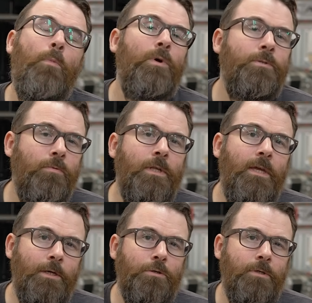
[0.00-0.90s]
But what's
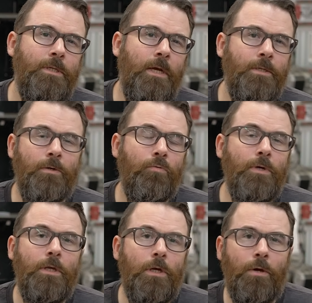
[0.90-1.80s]
really interesting is it
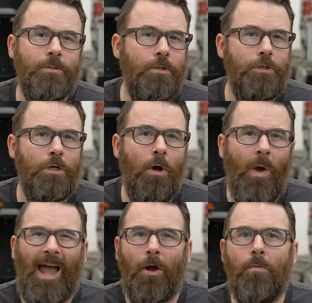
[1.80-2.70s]
really goes to show
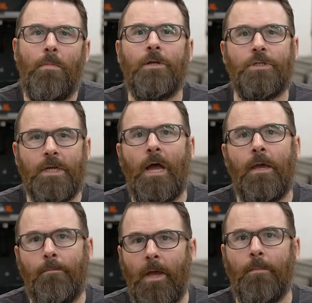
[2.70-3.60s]
how much
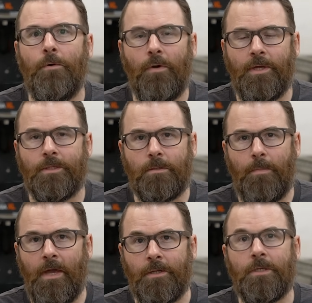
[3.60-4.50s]
time Bambu has
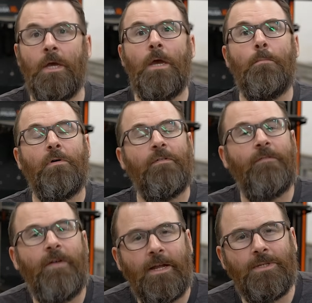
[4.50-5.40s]
spent
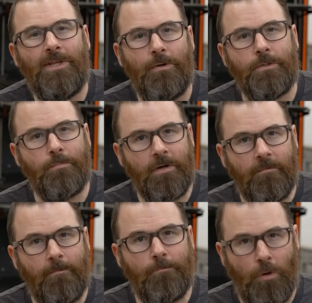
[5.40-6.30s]
perfecting those
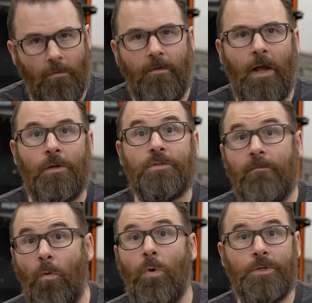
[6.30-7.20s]
print profiles
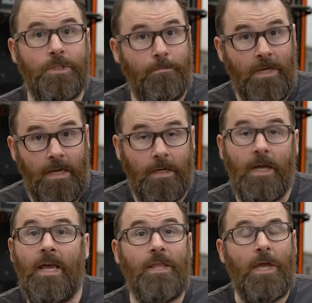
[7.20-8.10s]
for
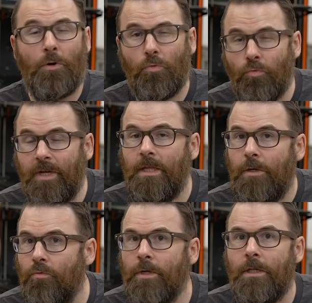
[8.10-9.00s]
speed. They are
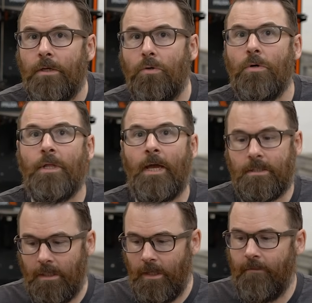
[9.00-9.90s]
really, really good
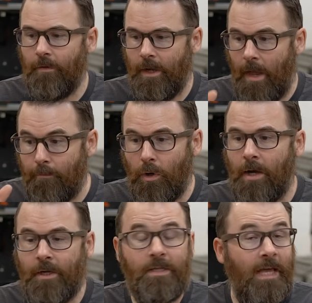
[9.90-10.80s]
at delivering a
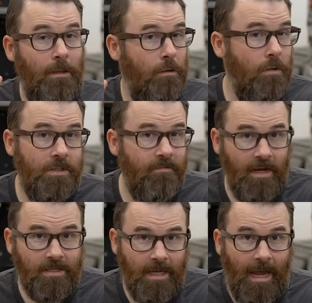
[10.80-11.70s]
product that looks
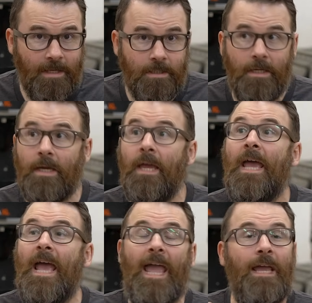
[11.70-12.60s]
fantastic
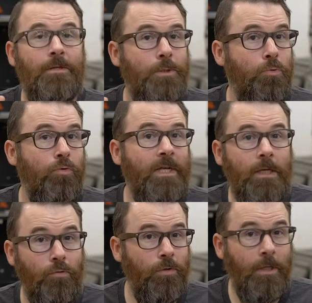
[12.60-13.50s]
and is
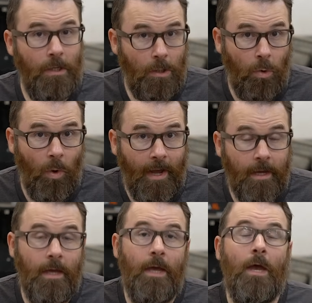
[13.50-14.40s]
really, really quick.